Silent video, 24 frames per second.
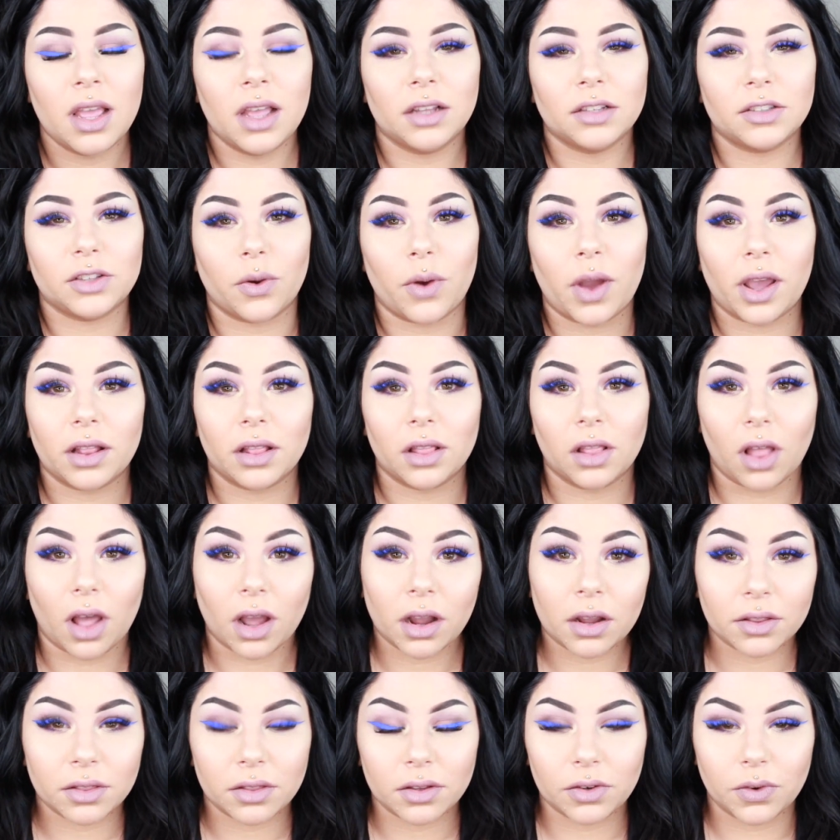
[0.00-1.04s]
So I
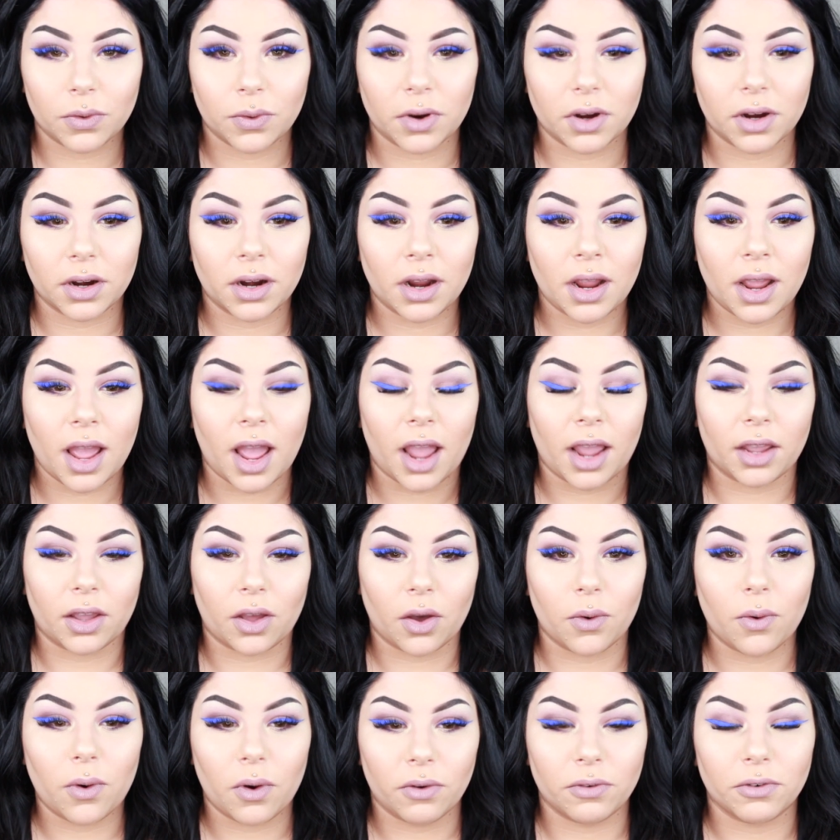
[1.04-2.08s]
lock the door, I
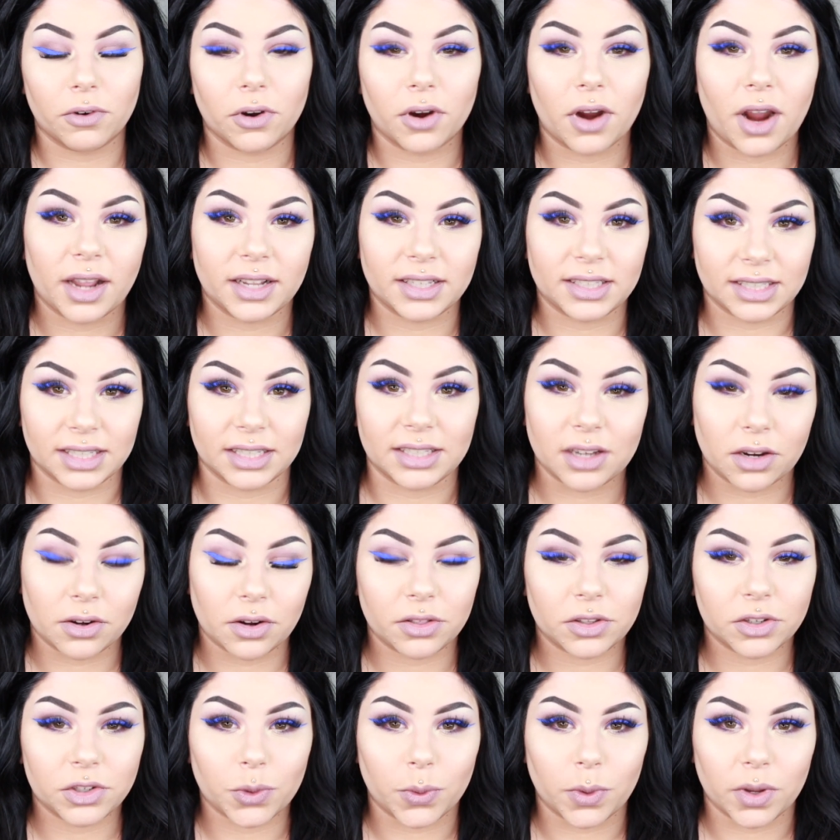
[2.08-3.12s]
go over, I sit down
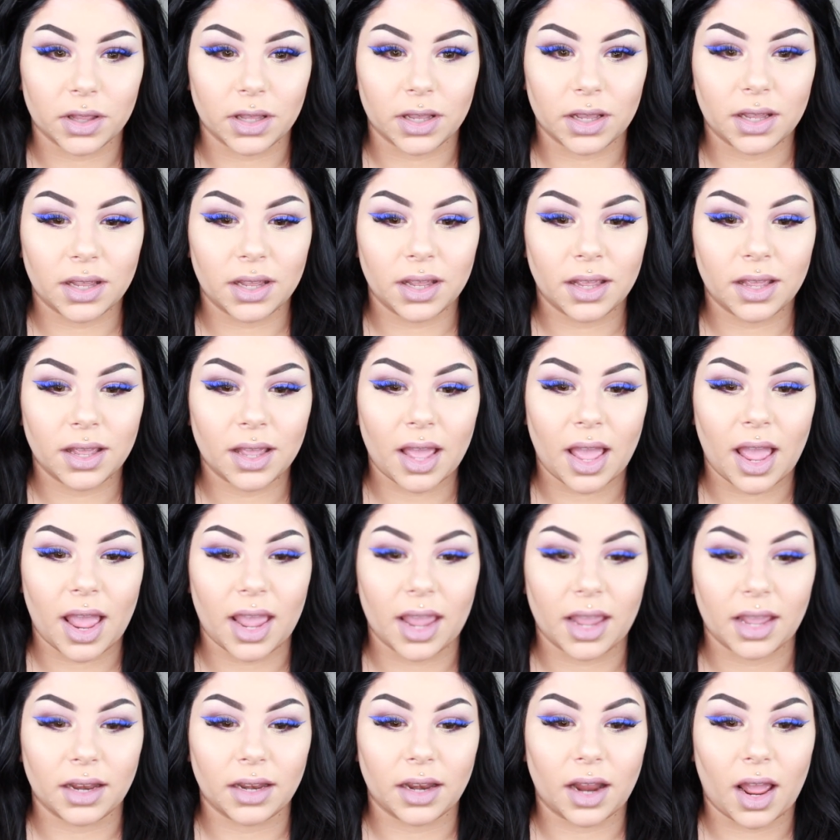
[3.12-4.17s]
on the toilet,
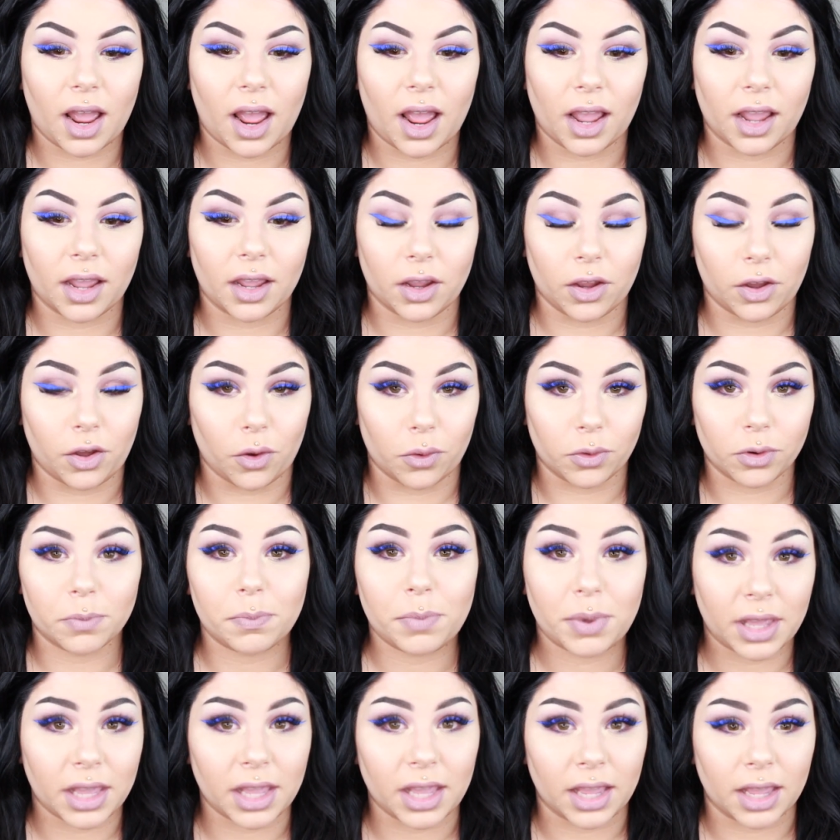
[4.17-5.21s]
and I go to
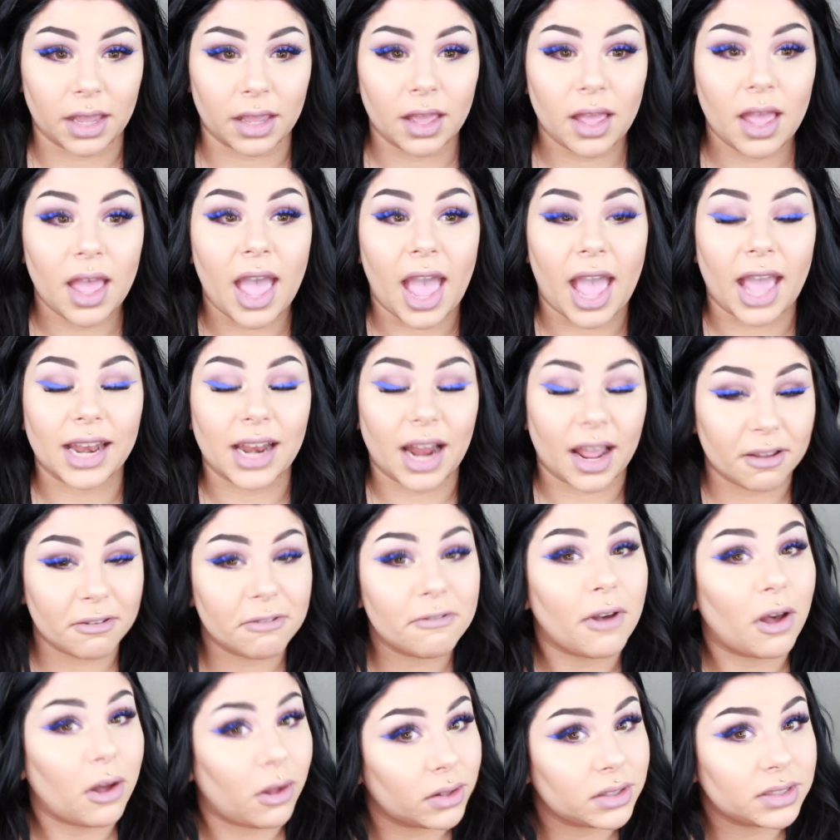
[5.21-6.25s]
pee, and I
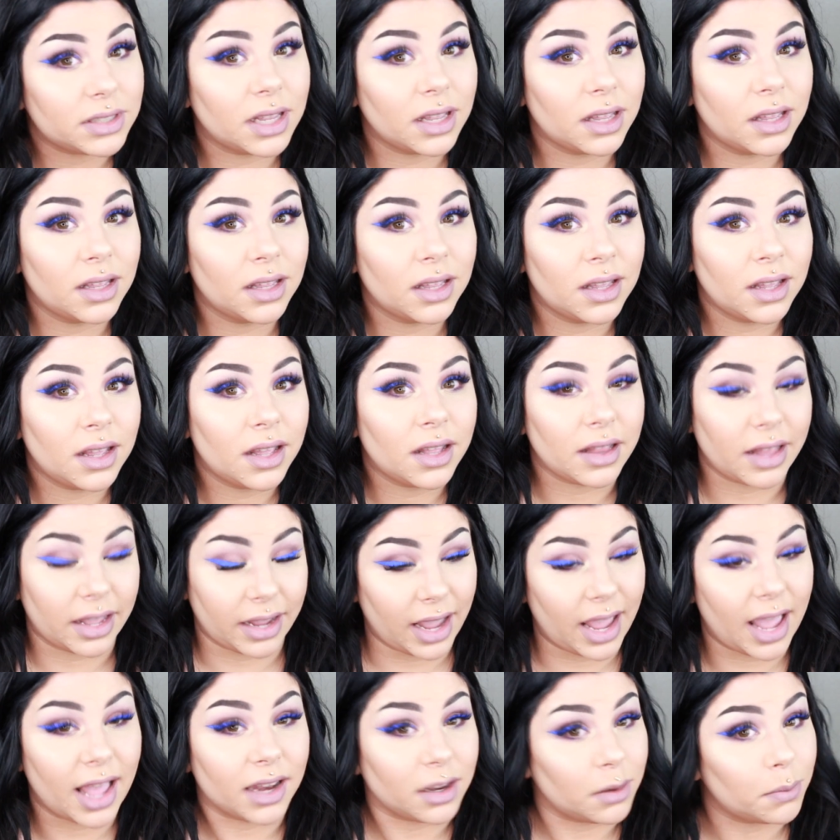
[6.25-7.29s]
felt
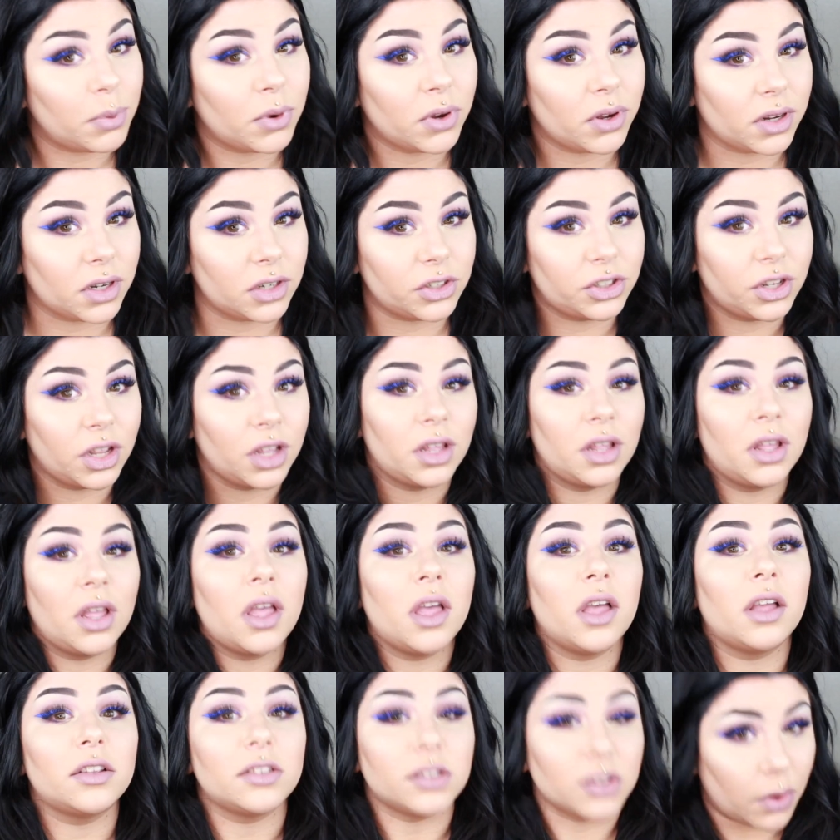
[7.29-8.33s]
like I had to push.
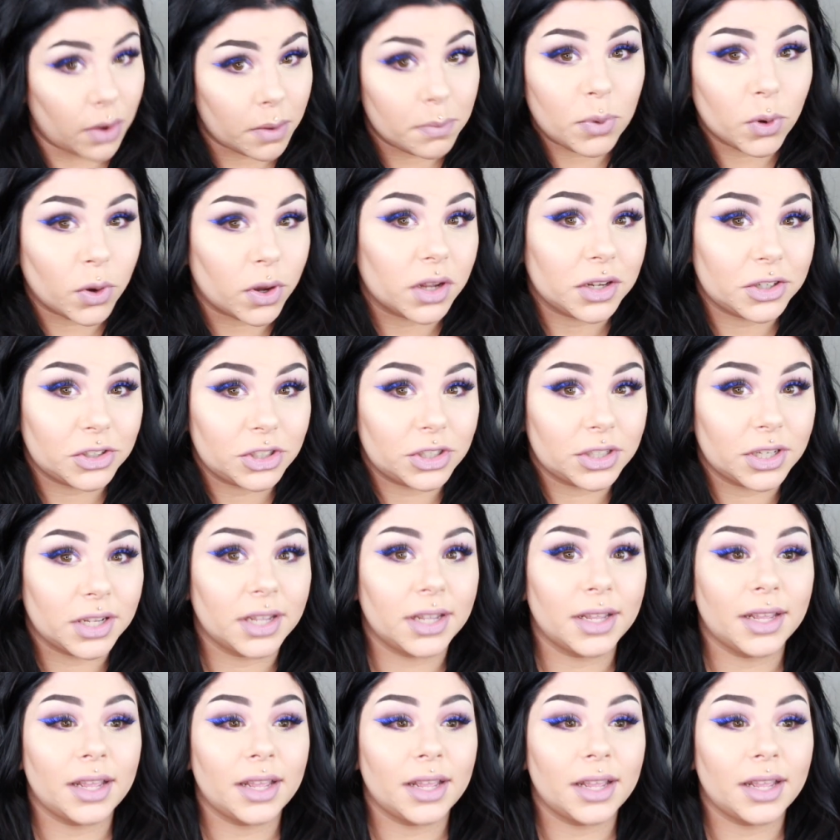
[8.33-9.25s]
So I pushed,